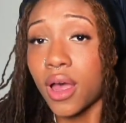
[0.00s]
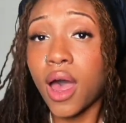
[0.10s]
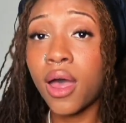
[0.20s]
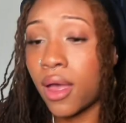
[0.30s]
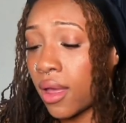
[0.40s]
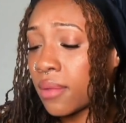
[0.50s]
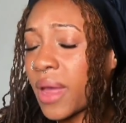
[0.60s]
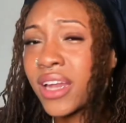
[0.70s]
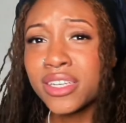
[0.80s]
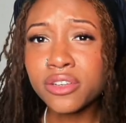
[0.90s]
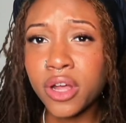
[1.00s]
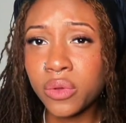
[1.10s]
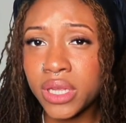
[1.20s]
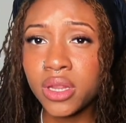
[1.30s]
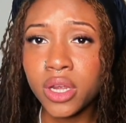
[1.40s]
um, I didn't go
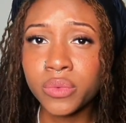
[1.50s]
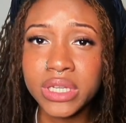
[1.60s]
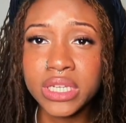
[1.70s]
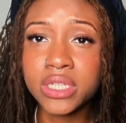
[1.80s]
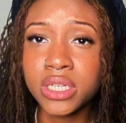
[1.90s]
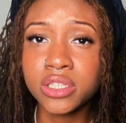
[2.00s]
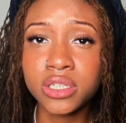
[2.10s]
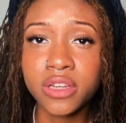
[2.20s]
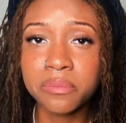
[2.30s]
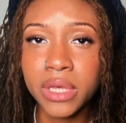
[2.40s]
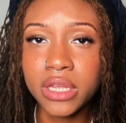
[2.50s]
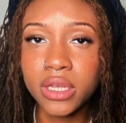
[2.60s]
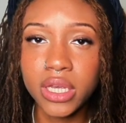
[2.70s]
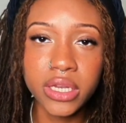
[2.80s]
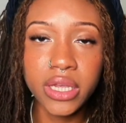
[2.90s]
in there with the intention of making
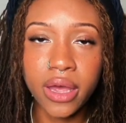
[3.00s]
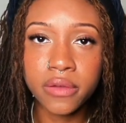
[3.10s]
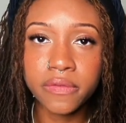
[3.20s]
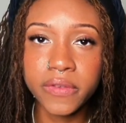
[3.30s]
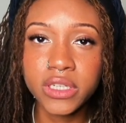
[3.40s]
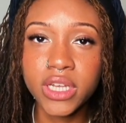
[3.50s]
any outfits.